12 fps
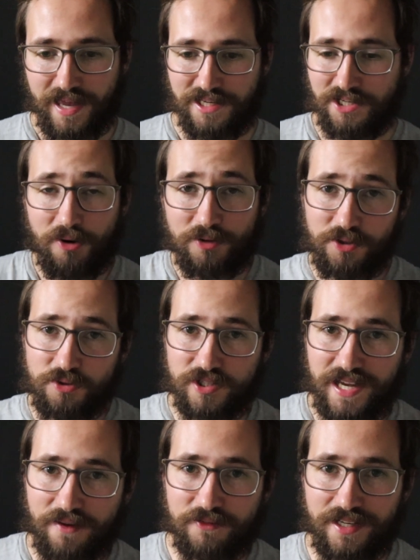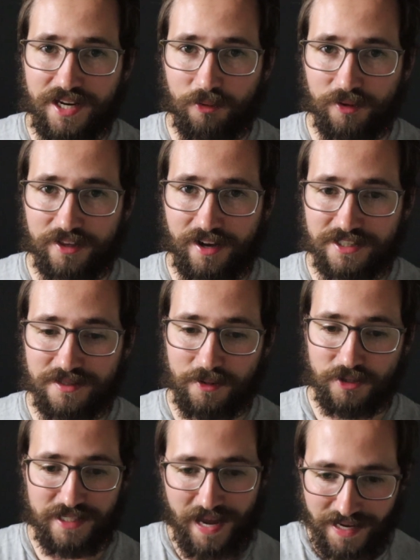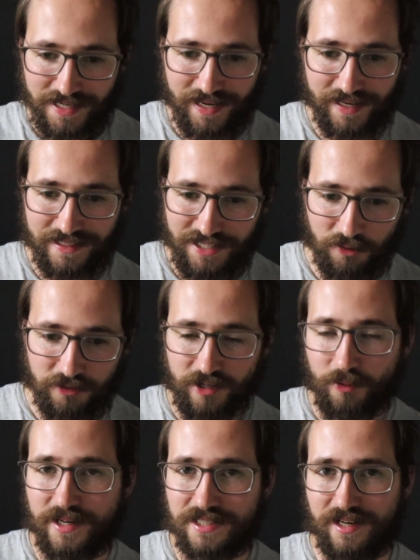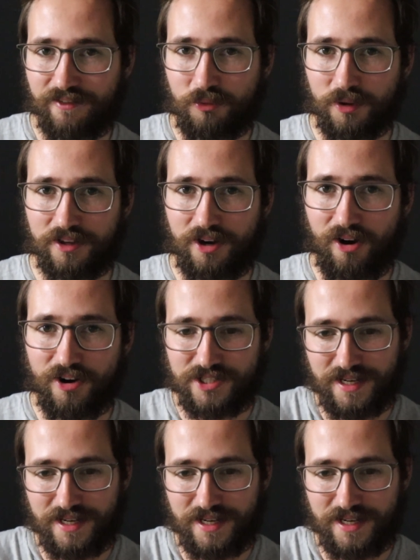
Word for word: You don't usually have to deal with customers. Yeah, you got to deal with annoying stuff with cars.